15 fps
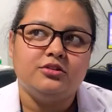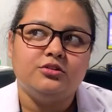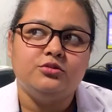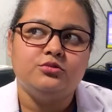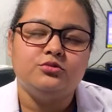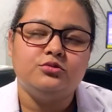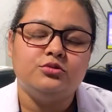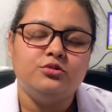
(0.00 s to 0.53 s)

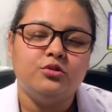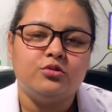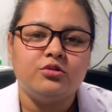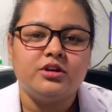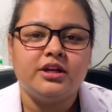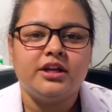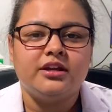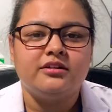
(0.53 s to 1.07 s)
you
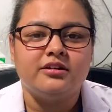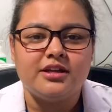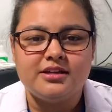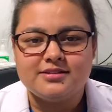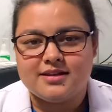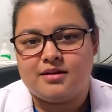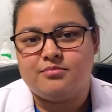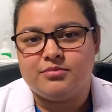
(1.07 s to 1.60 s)
don't need
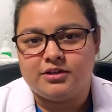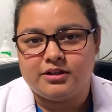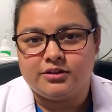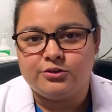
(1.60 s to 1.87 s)
resampling.